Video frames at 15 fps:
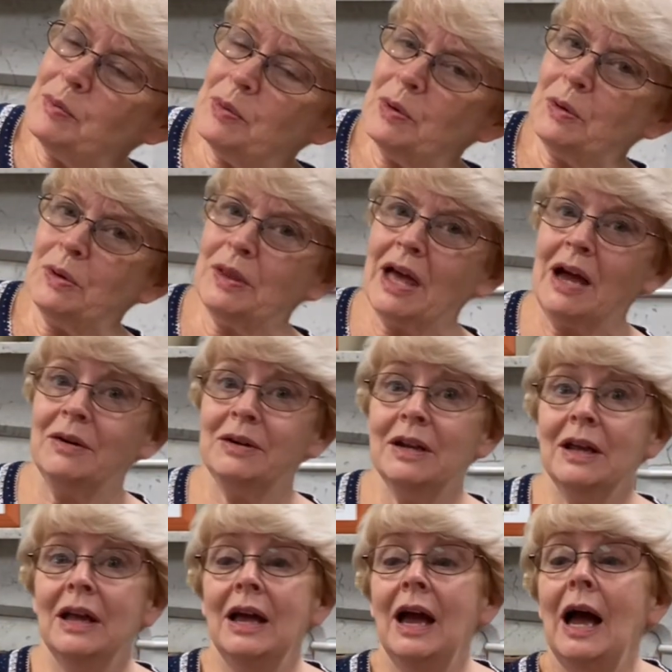pull out
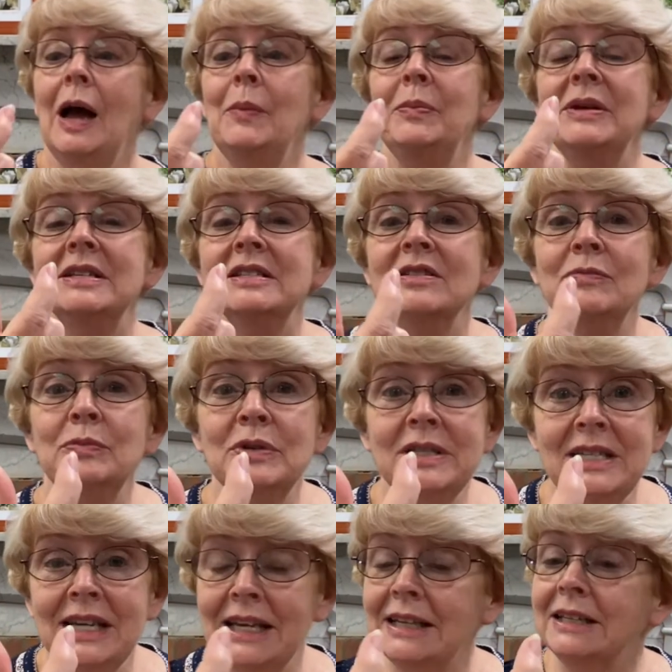a piece of
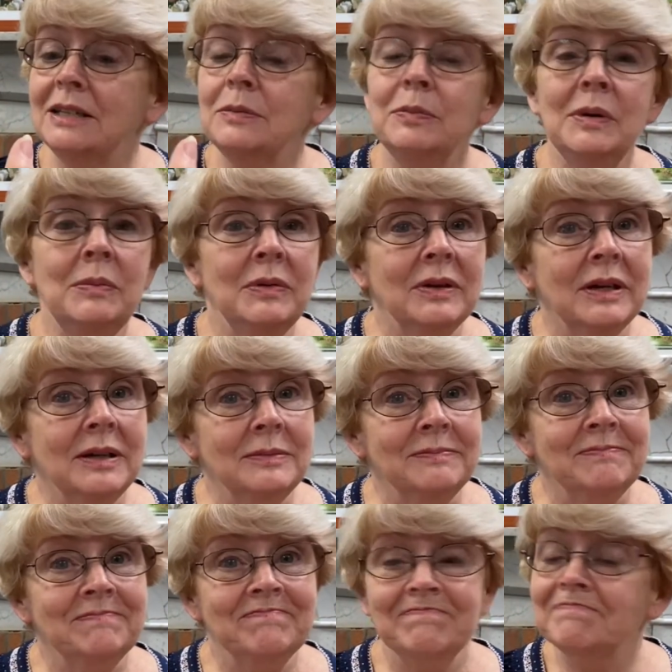pretend bubble gum.
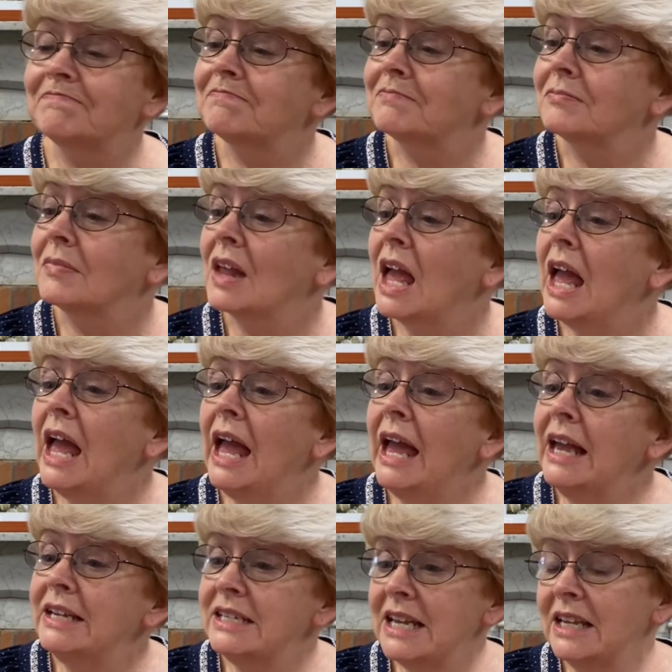
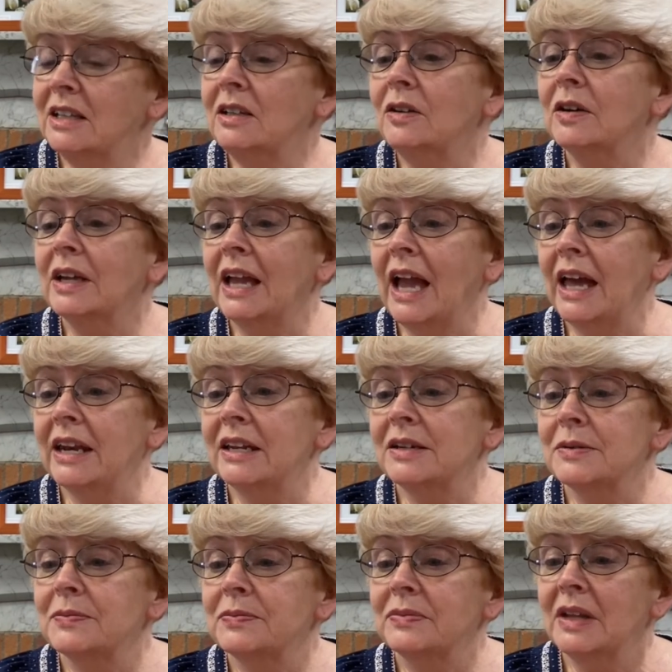And take a look at it.
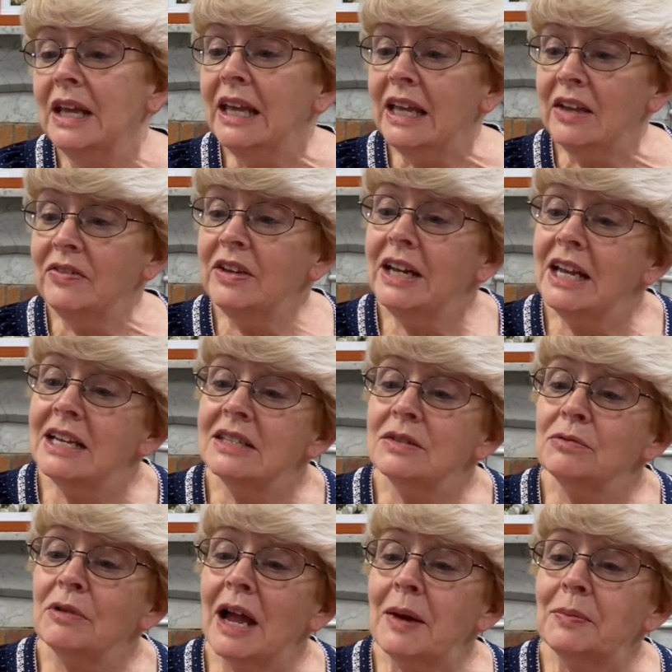If it has a
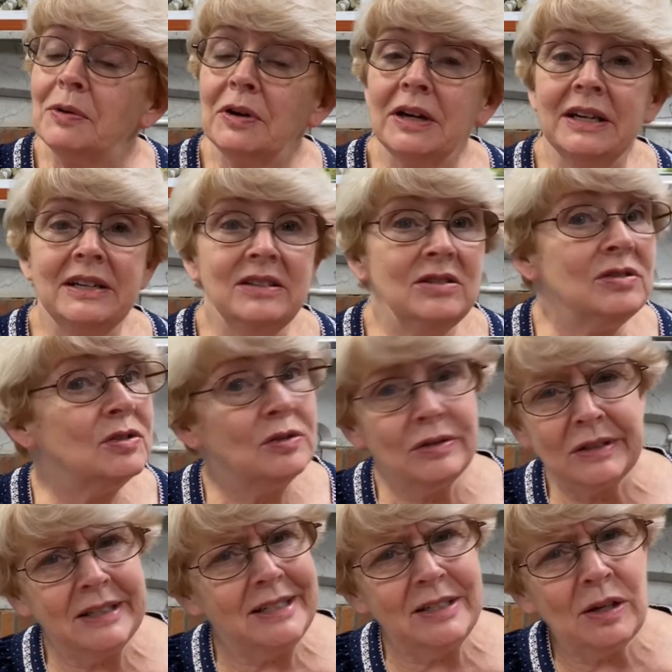wrapper on it, you
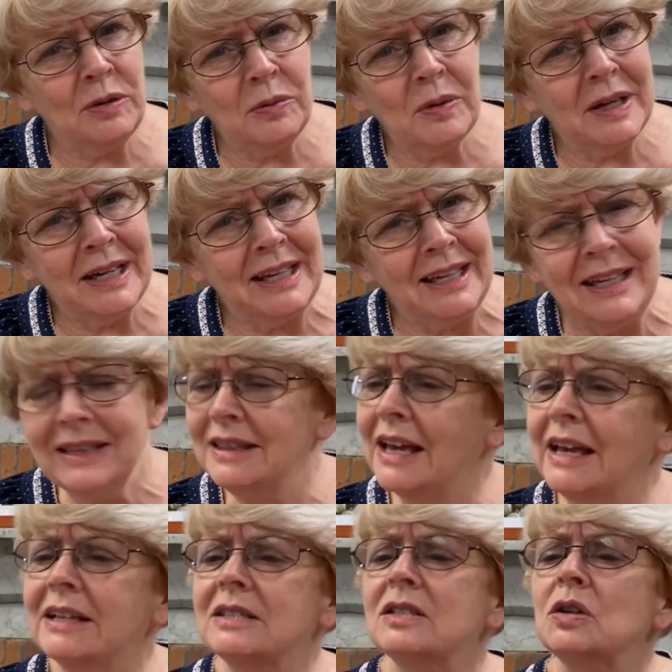certainly don't want to eat
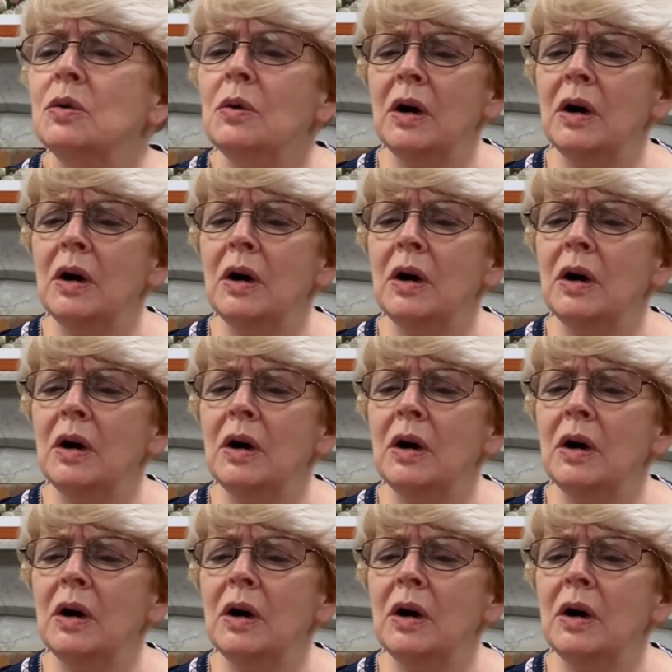that. So